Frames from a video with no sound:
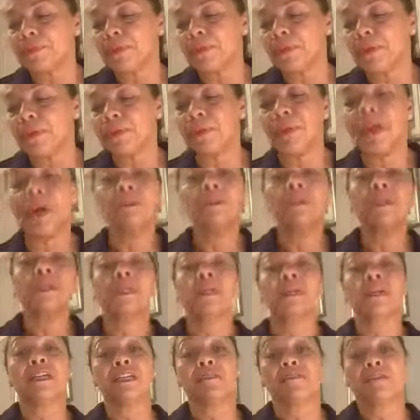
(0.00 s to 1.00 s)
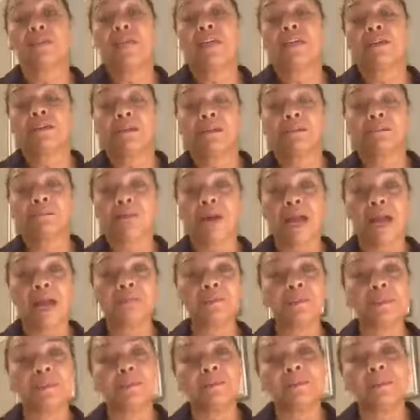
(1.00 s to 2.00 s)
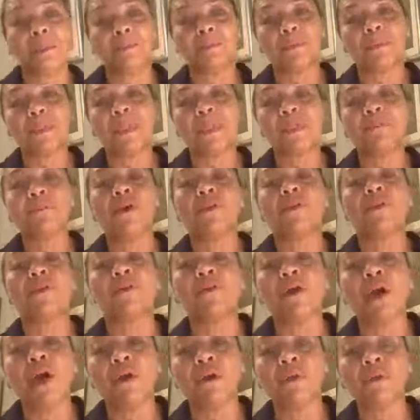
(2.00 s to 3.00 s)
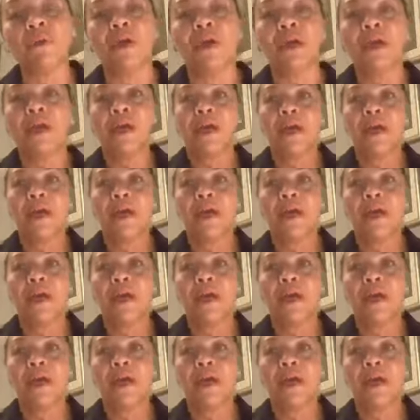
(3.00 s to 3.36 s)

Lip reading: loneliness because perhaps some people live on their own,